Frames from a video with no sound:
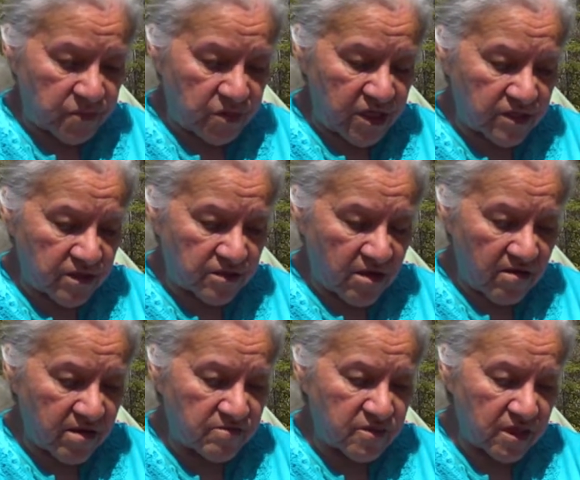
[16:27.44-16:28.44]
take the
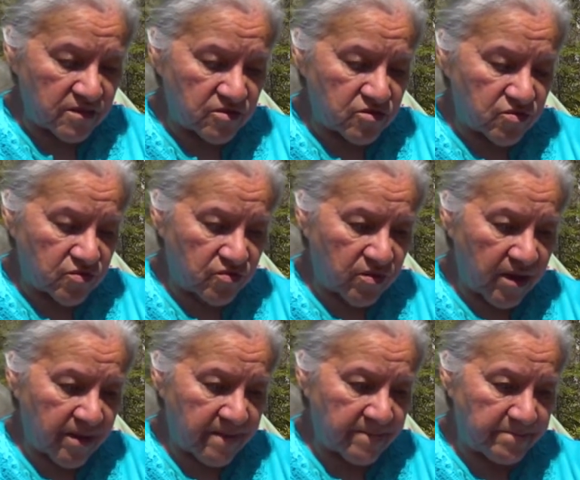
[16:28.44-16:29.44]
time then
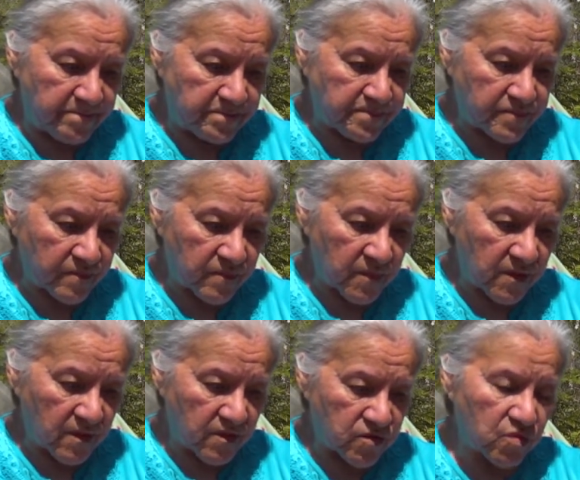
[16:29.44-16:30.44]
to
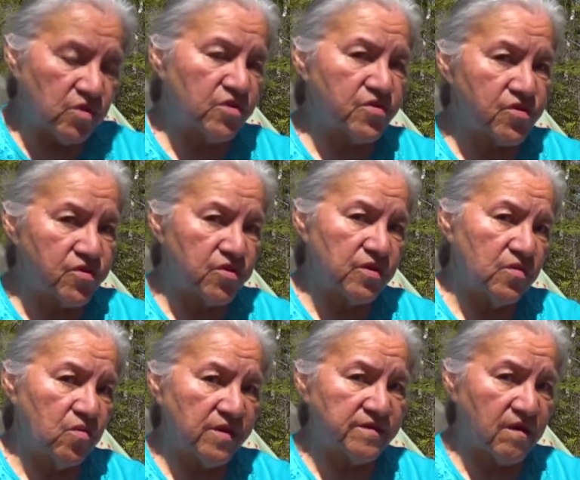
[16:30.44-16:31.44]
learn
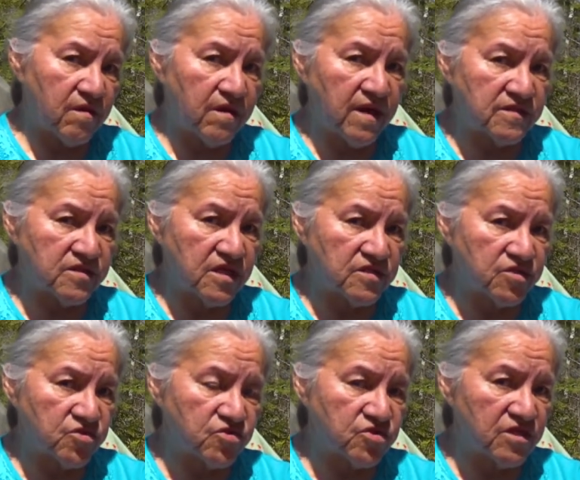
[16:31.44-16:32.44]
what our
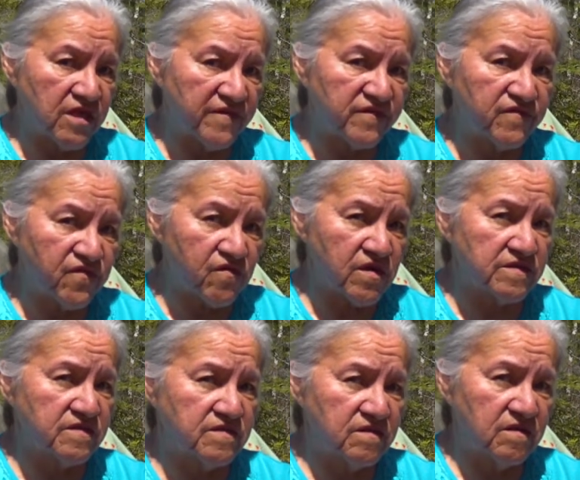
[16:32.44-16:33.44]
ancestors left for
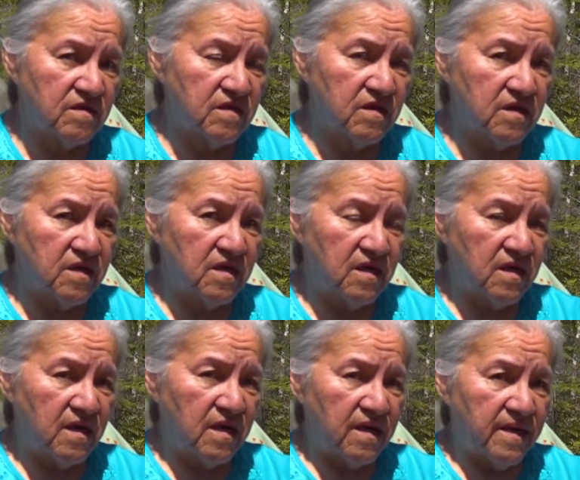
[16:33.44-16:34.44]
us.
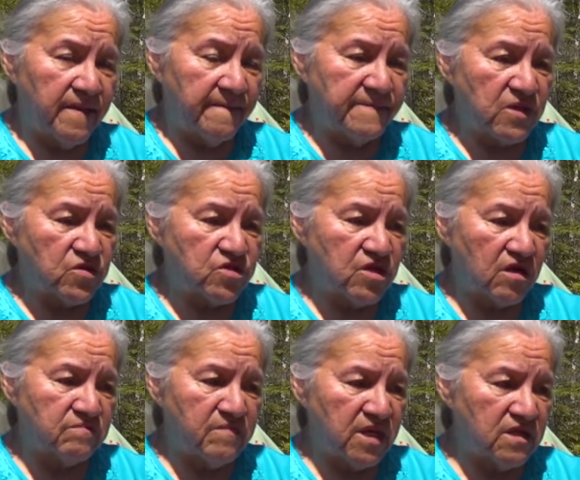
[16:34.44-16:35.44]
There's
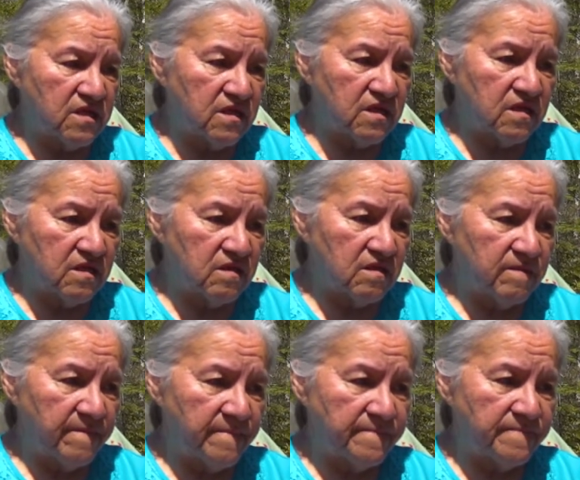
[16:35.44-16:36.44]
not many
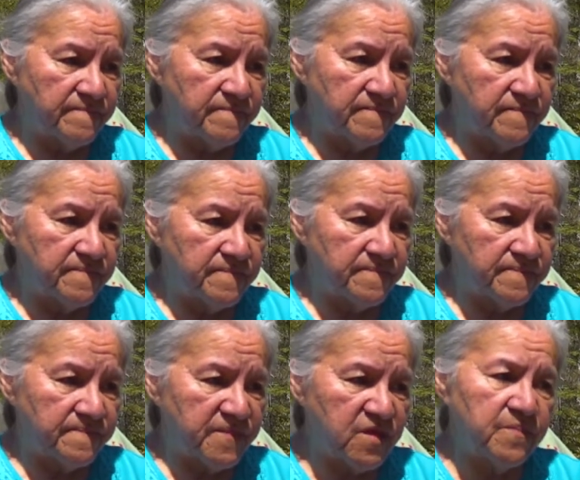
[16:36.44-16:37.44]

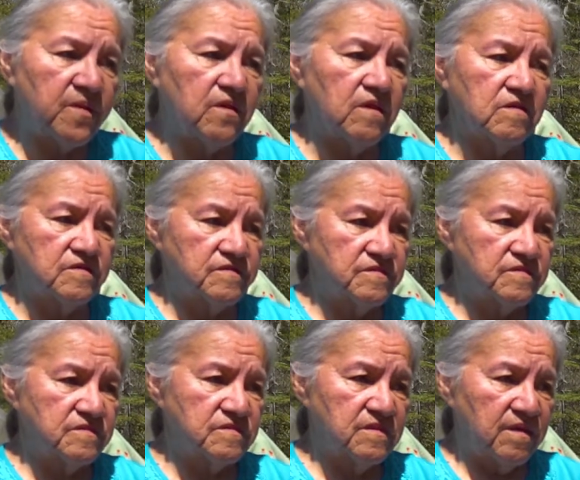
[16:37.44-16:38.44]
people
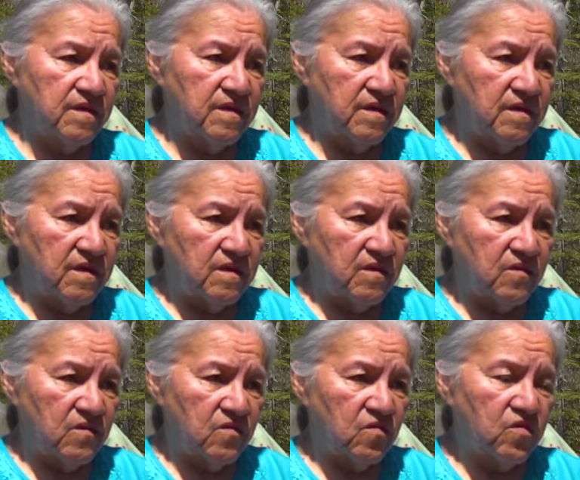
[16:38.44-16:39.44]

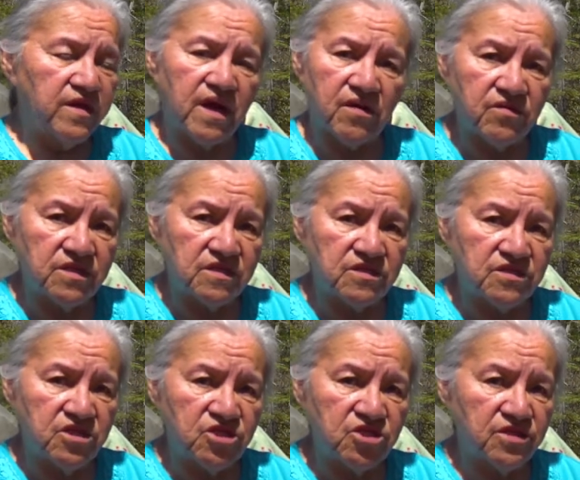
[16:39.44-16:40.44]
who carry these
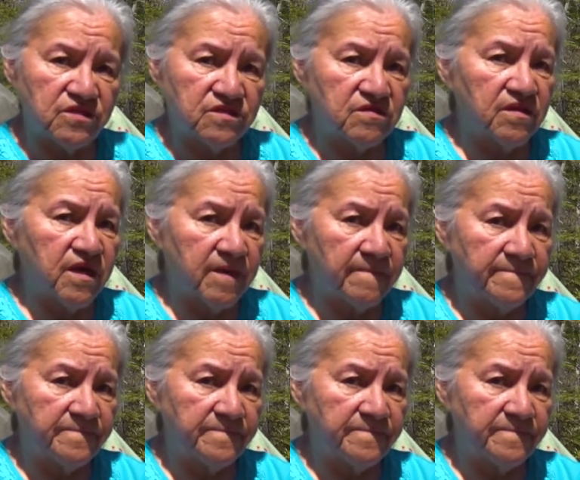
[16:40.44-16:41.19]
teachings today.